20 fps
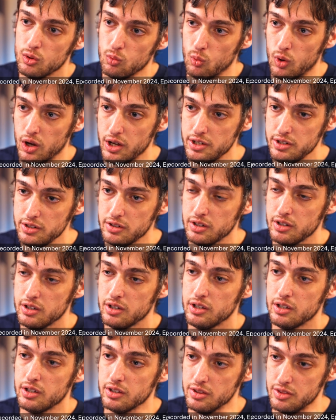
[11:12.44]
One,
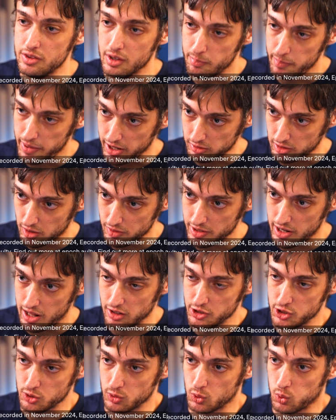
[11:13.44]
the background
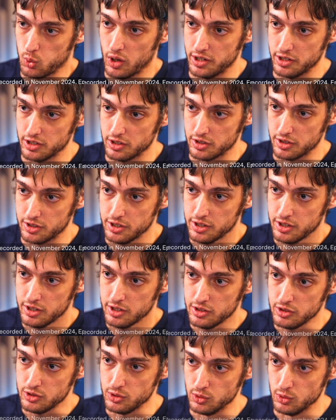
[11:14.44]
knowledge required
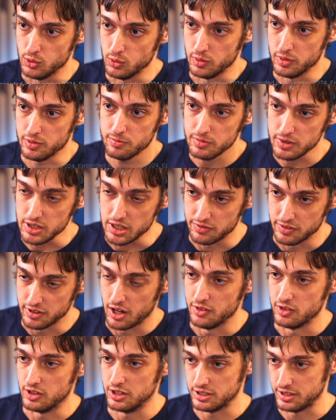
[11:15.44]
to even
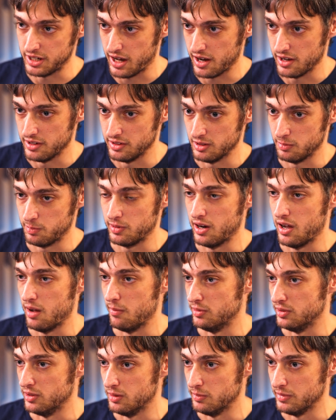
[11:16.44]
understand the
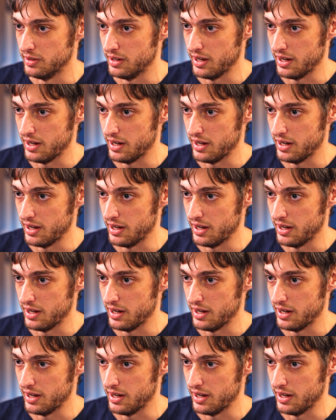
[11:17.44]
problem